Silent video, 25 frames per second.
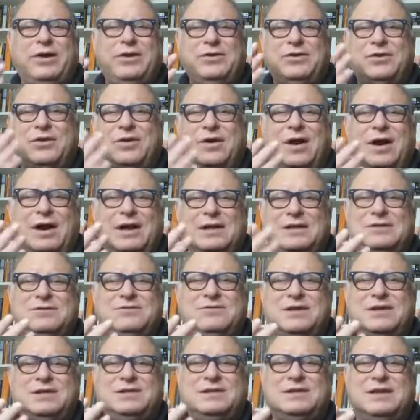your eyes
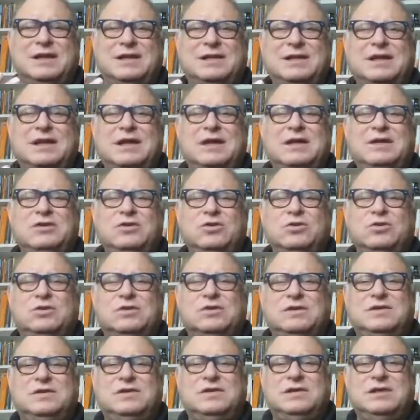fixate, you
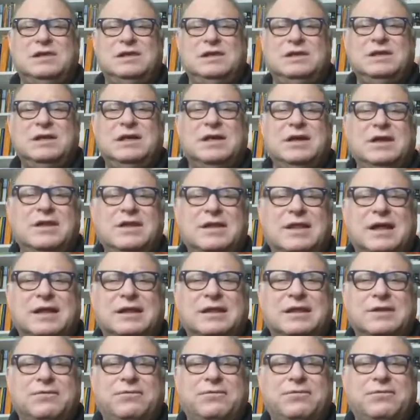can see
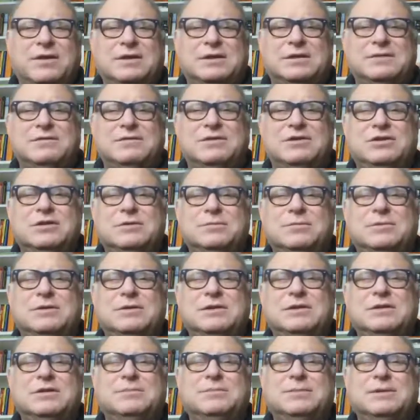that the front of the cube could
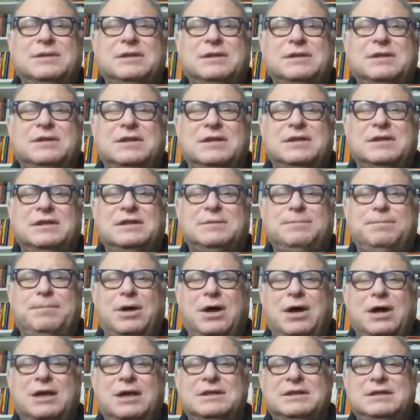either be this
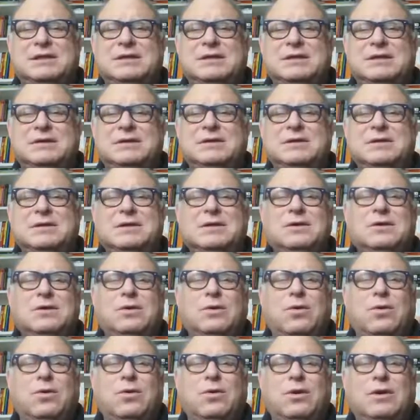box here
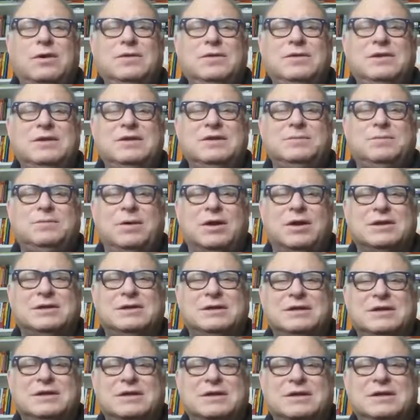or this box
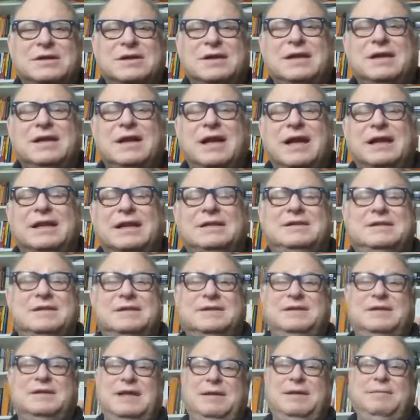here. And it's
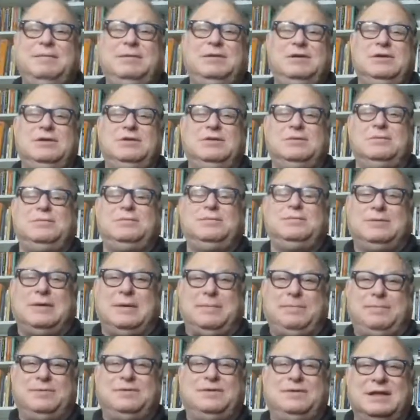the same cube
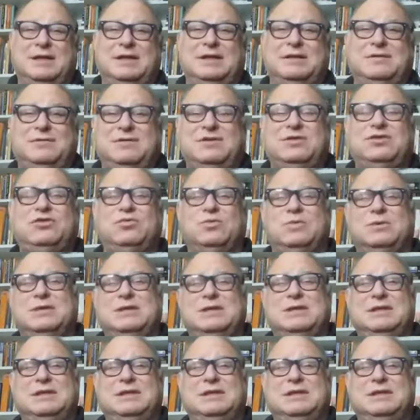represented visually